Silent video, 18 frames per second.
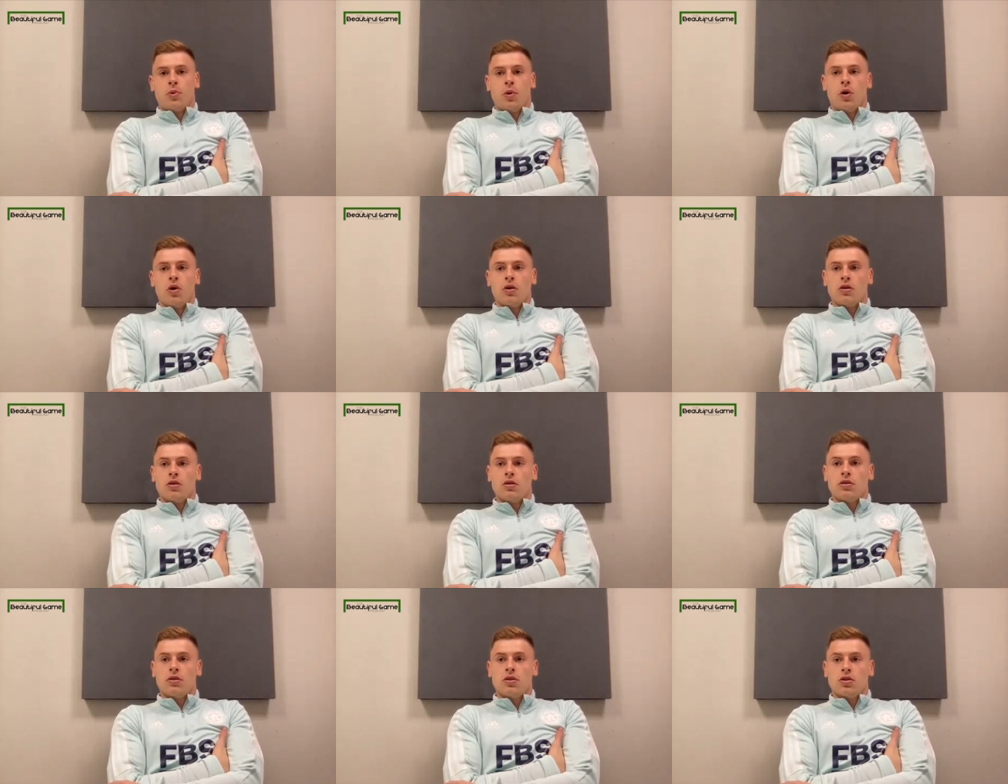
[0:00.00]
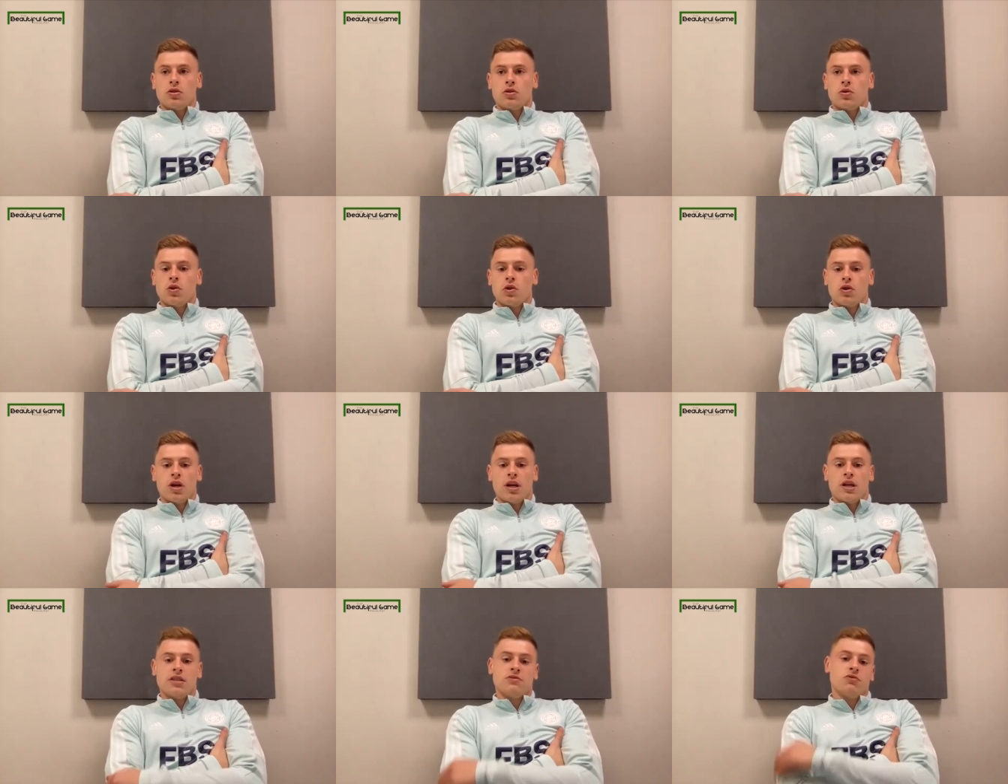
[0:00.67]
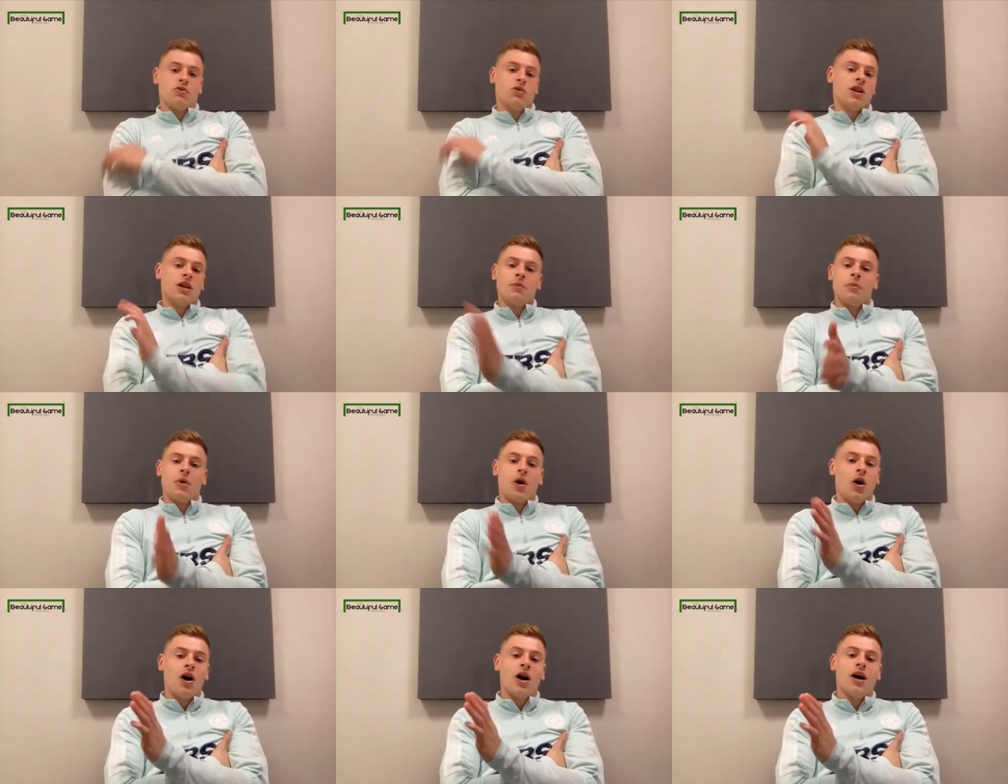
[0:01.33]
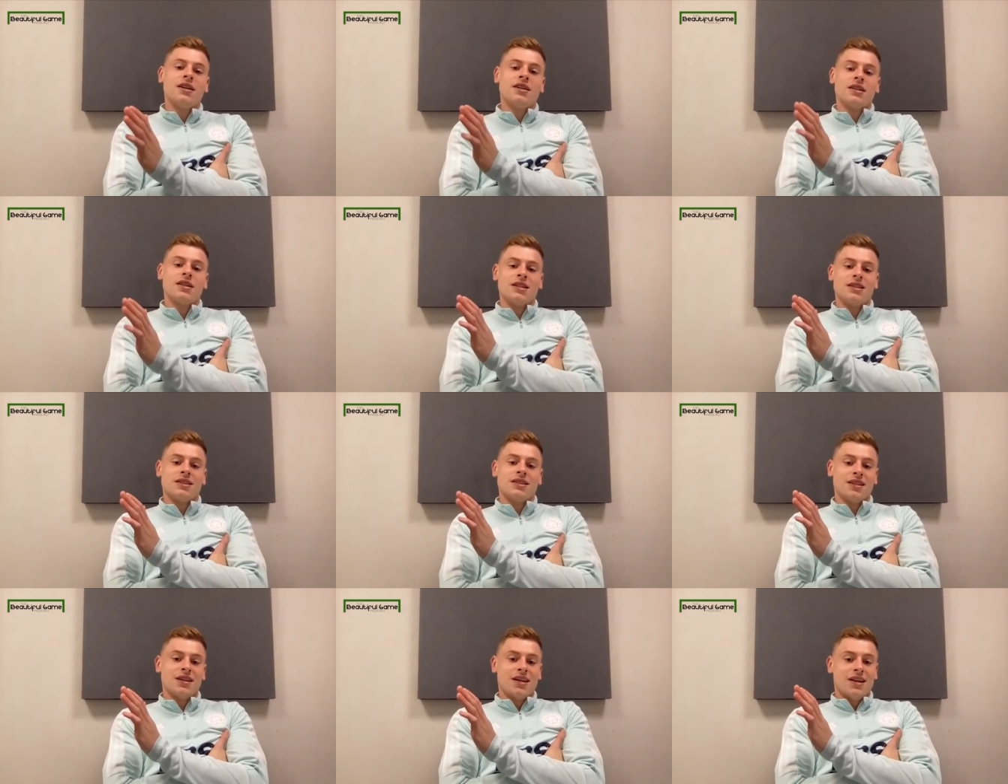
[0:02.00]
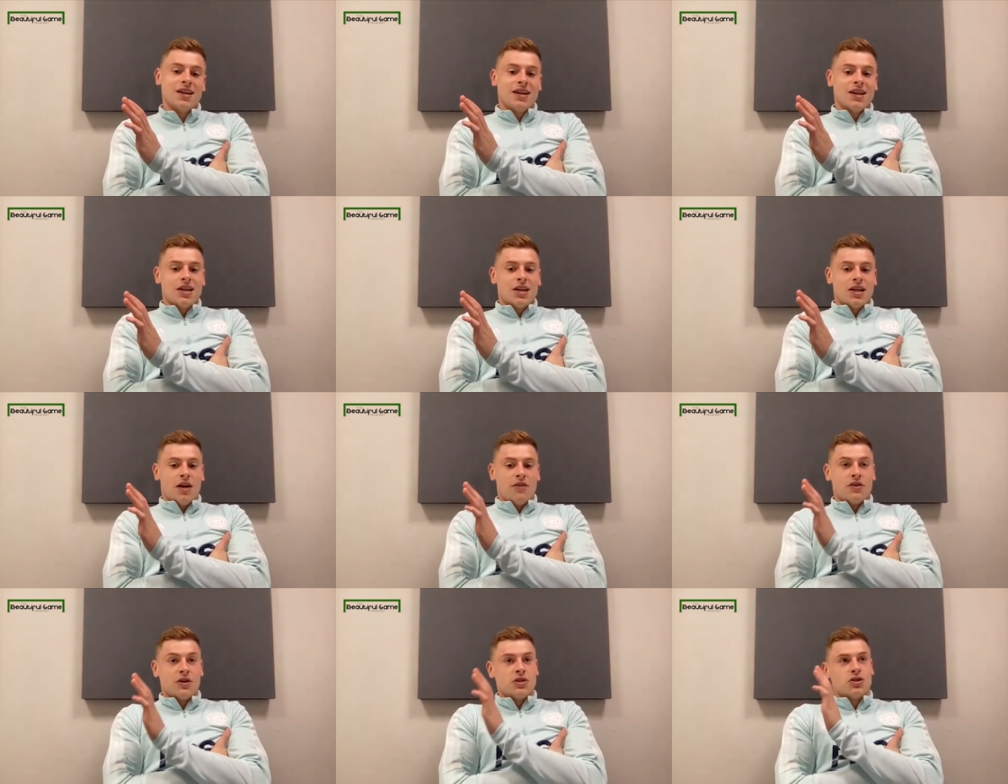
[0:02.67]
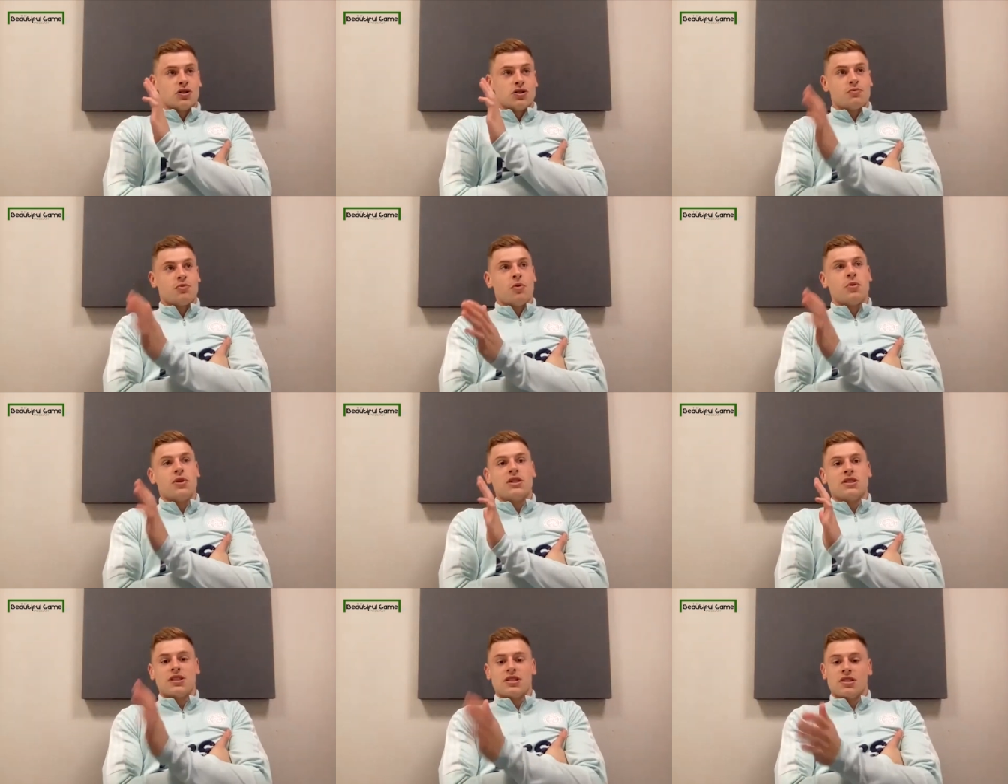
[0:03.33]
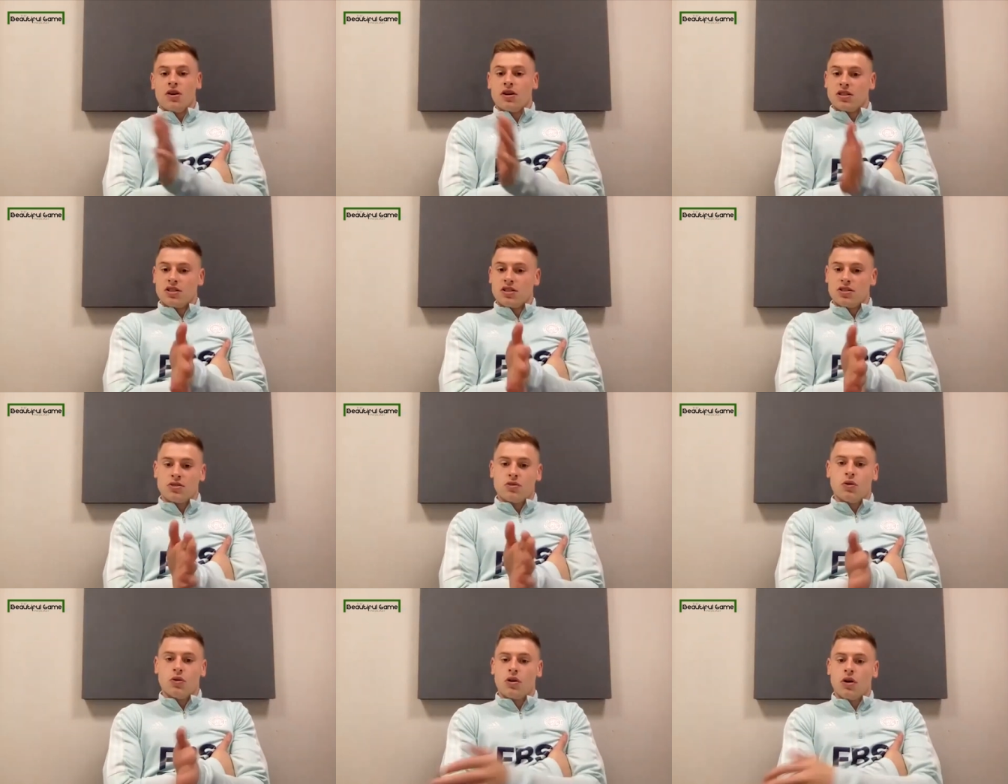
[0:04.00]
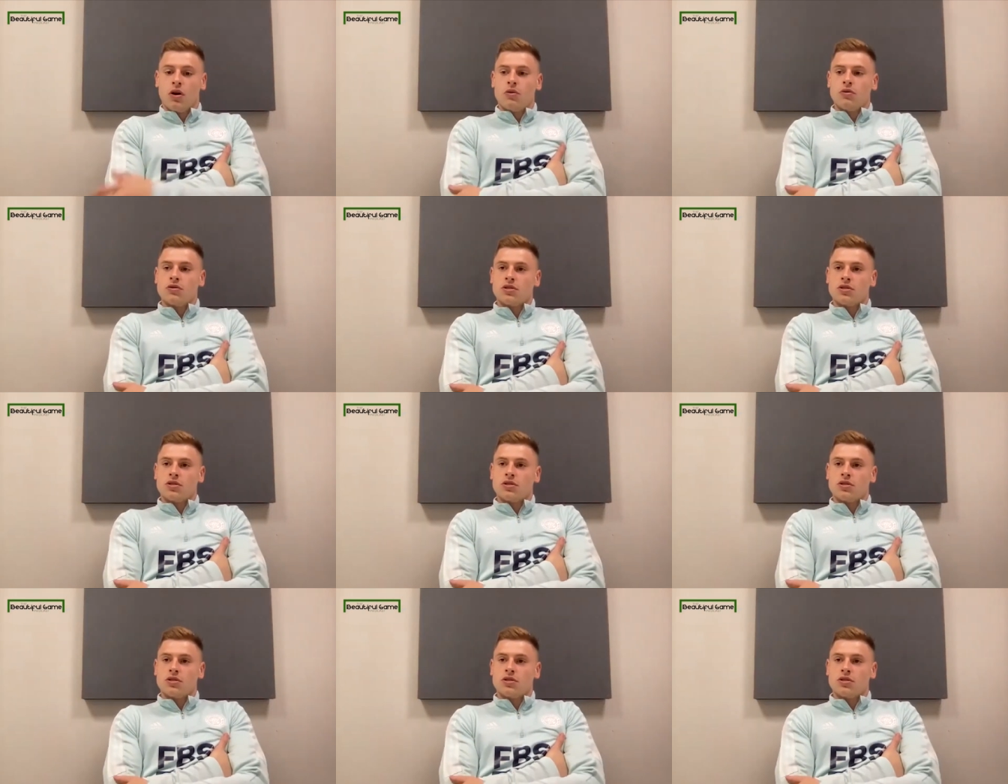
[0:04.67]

But you look at his running and behind and I think just probably his desire to score